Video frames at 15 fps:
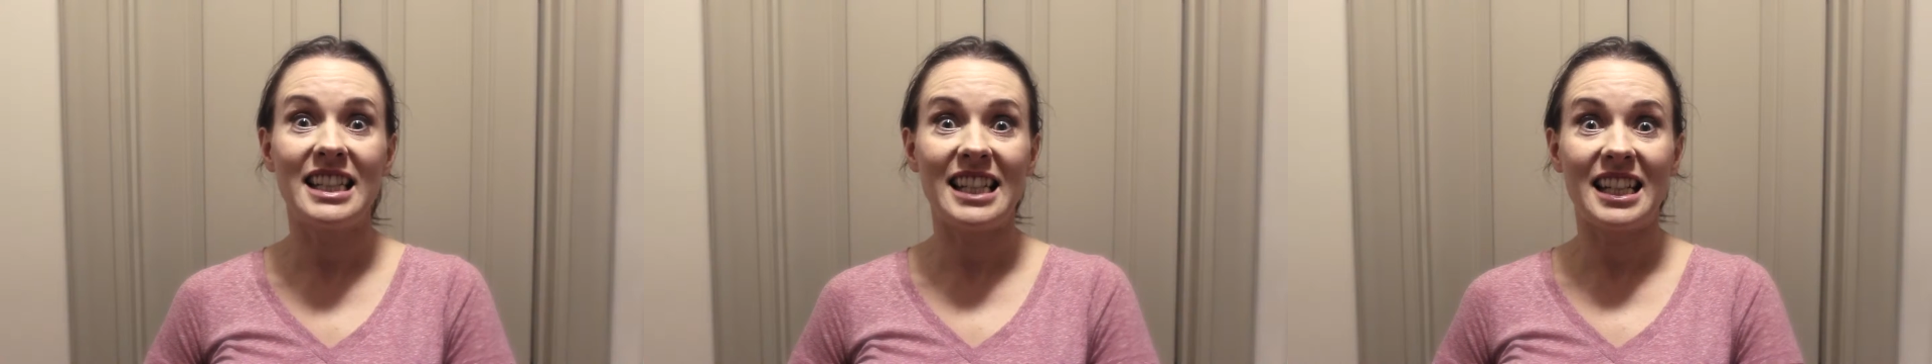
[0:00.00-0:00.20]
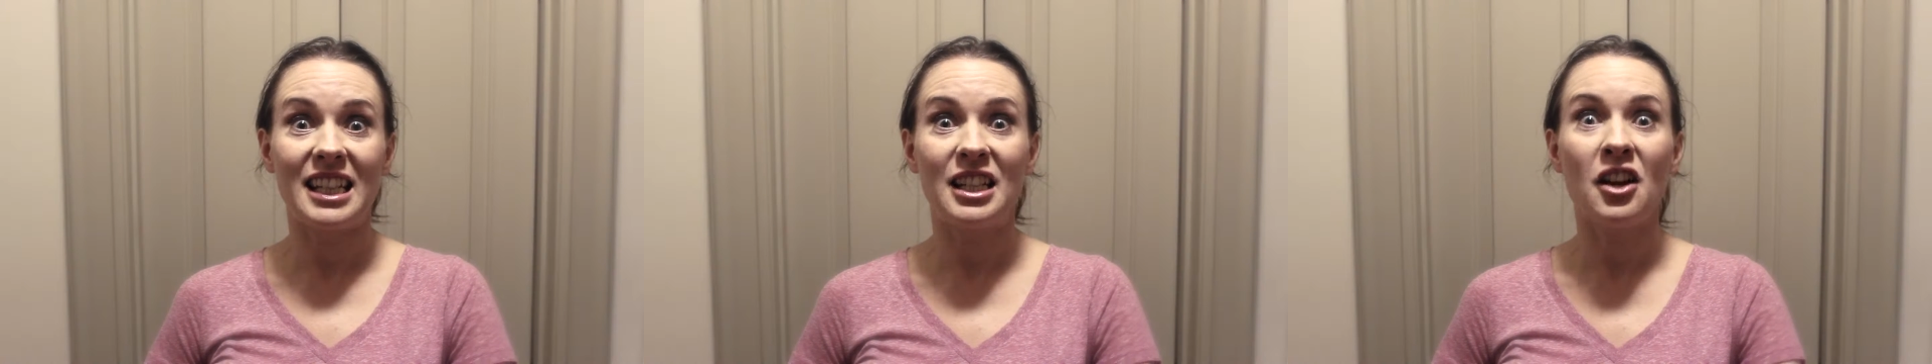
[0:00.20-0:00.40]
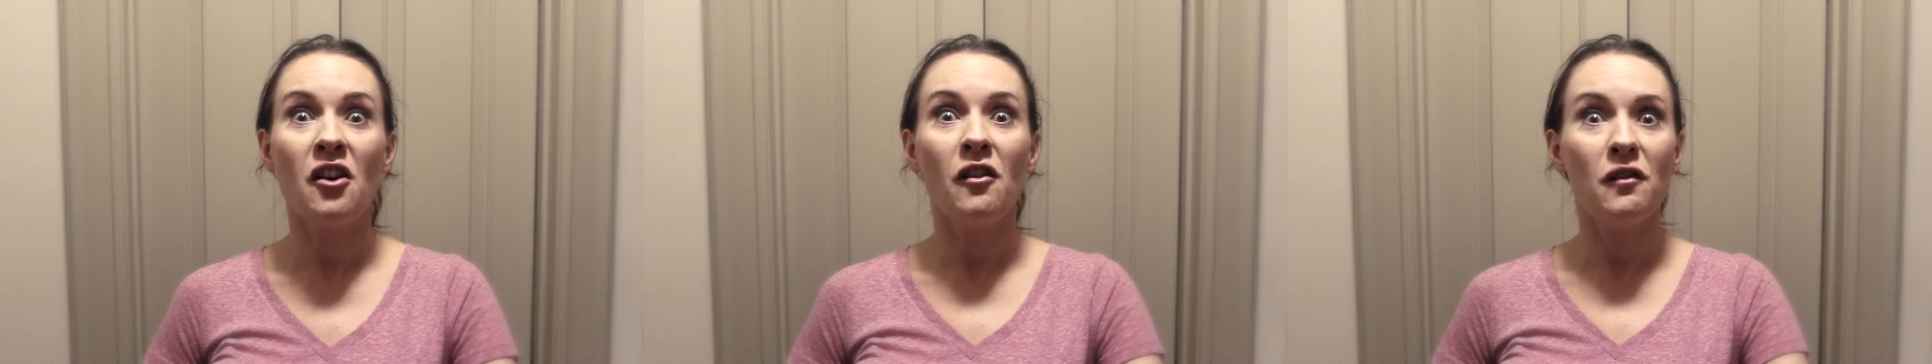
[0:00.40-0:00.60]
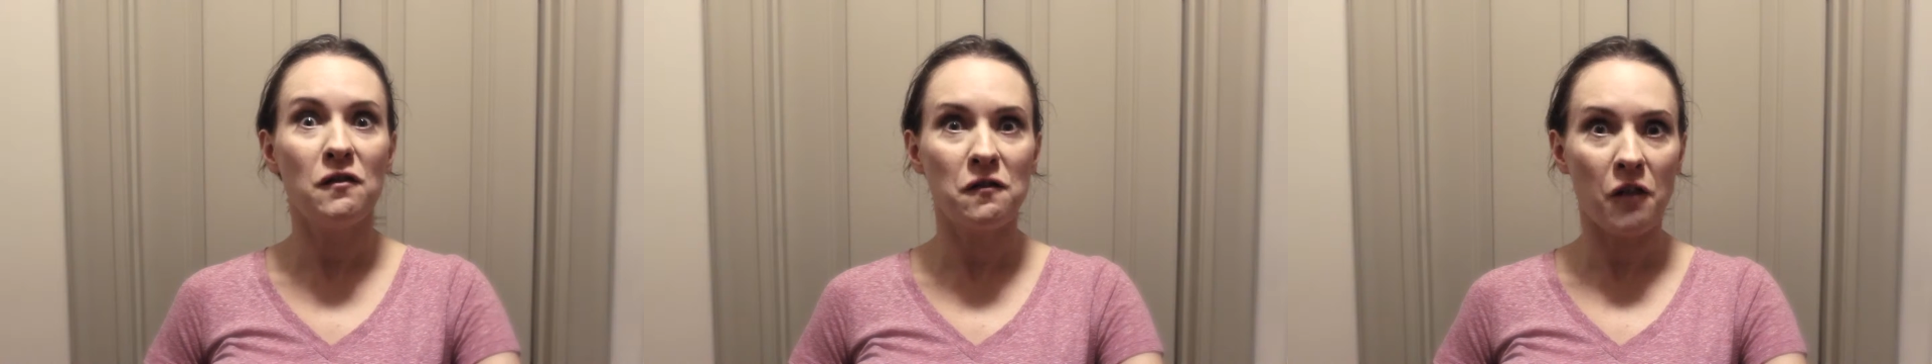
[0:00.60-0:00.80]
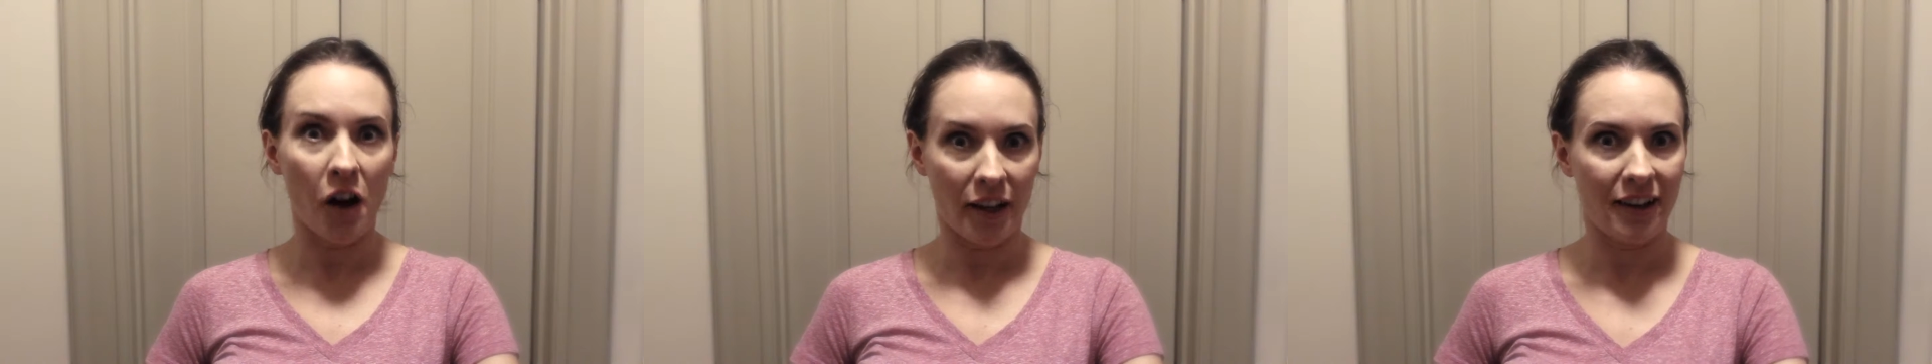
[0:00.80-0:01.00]
did
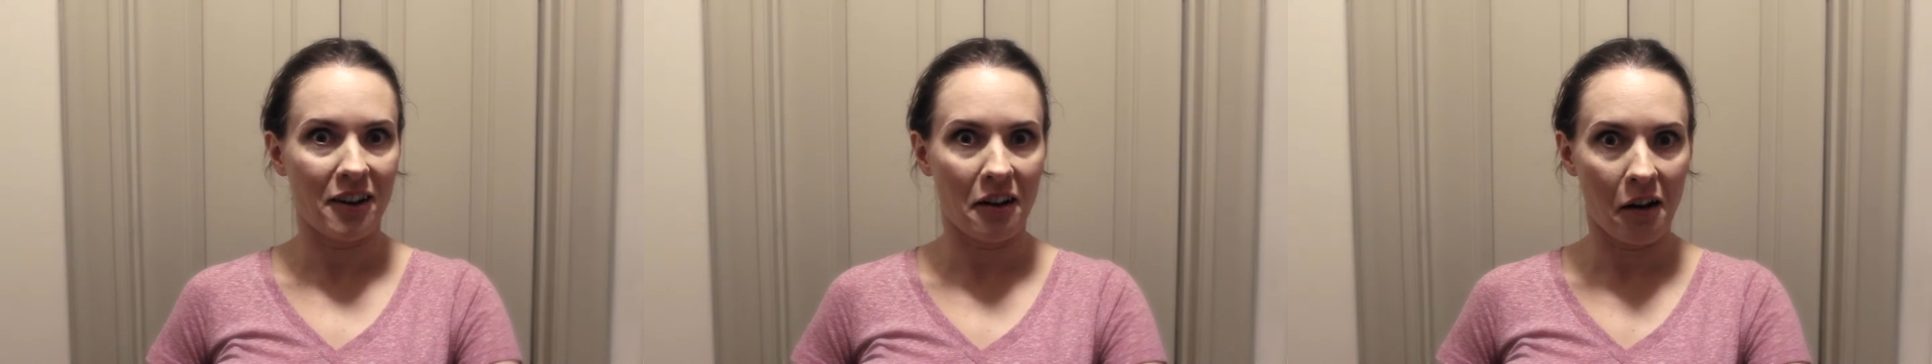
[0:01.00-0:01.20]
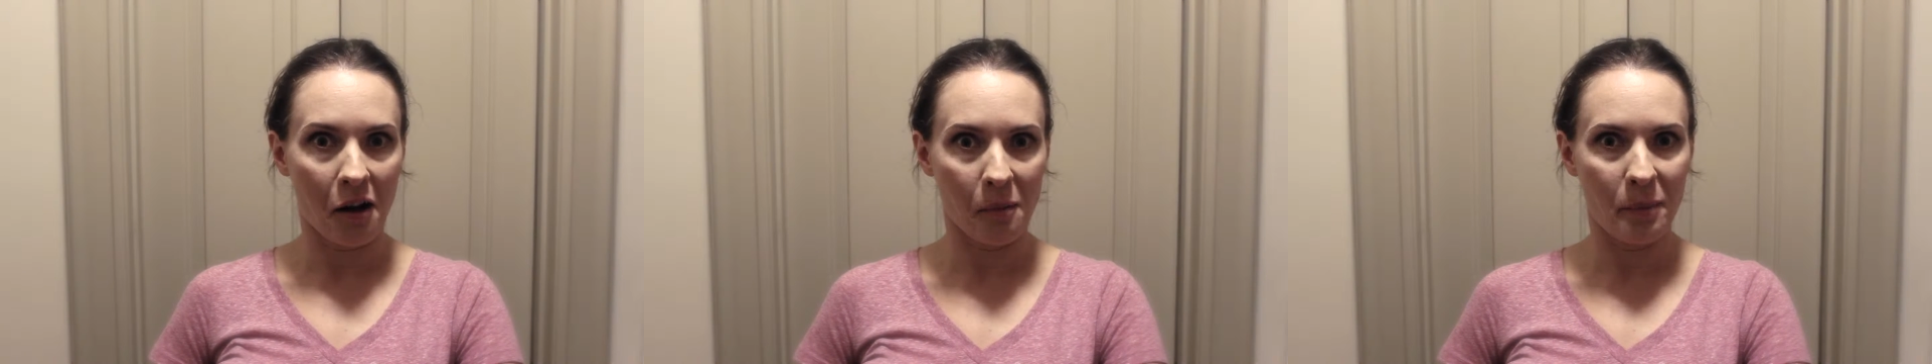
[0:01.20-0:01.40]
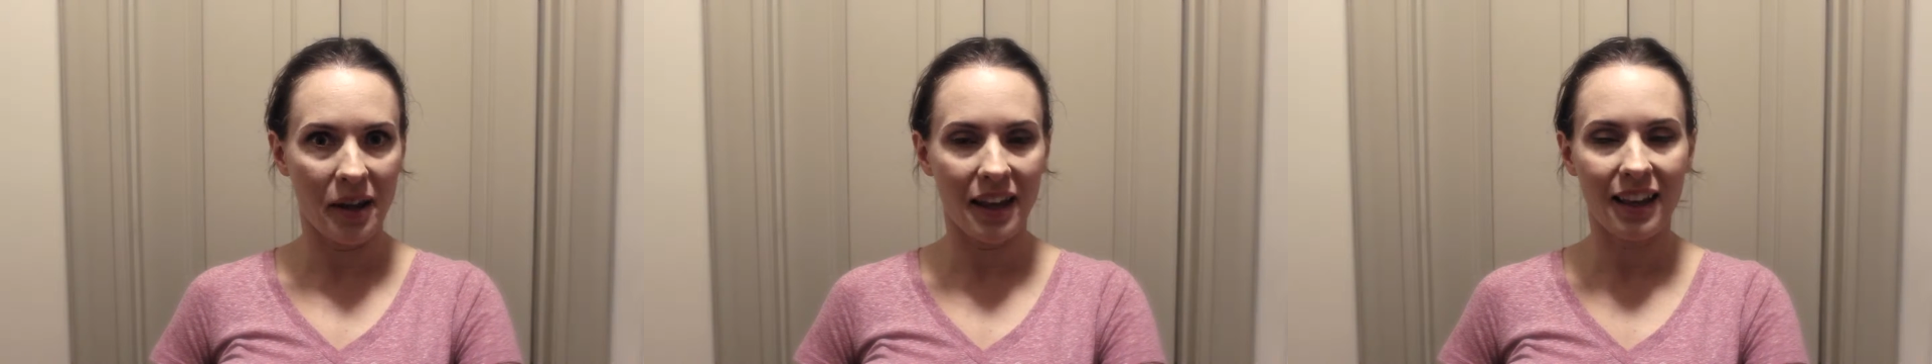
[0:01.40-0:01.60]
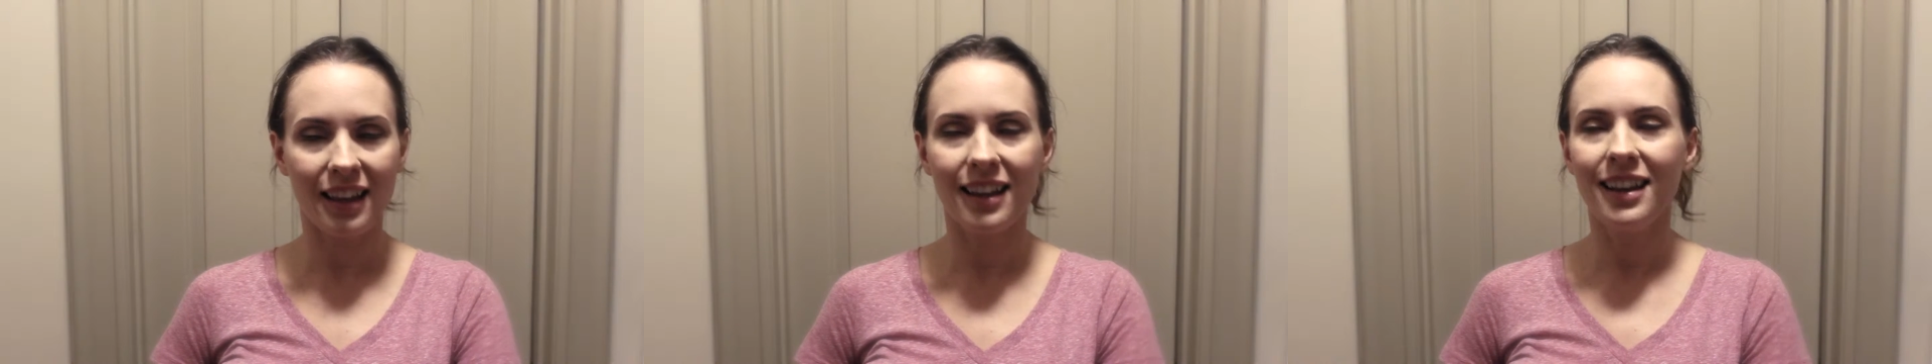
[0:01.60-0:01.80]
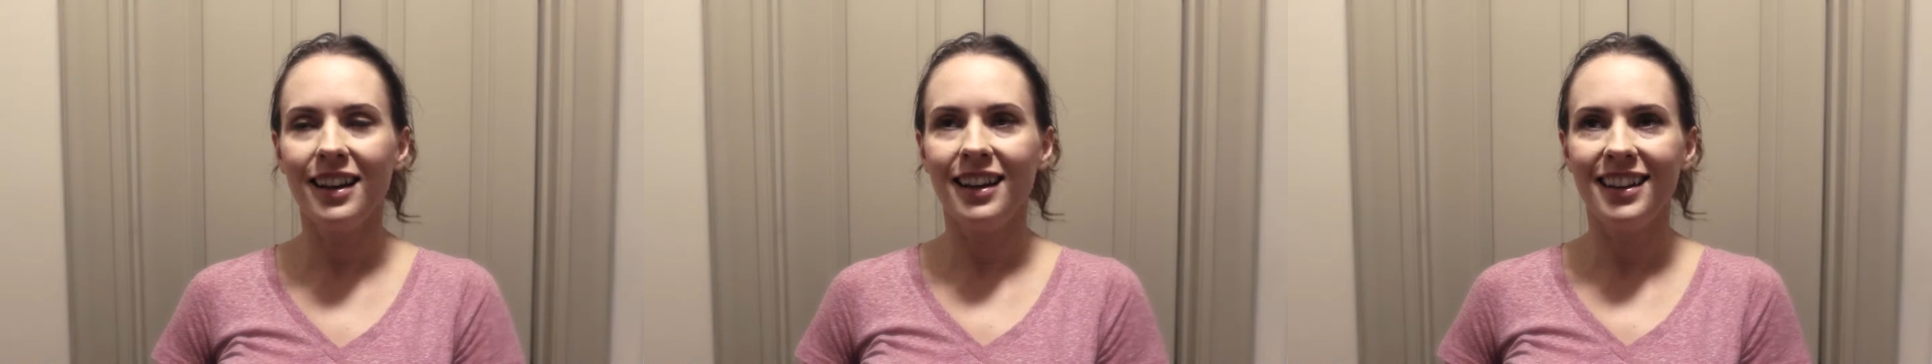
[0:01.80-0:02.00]
fire cupping.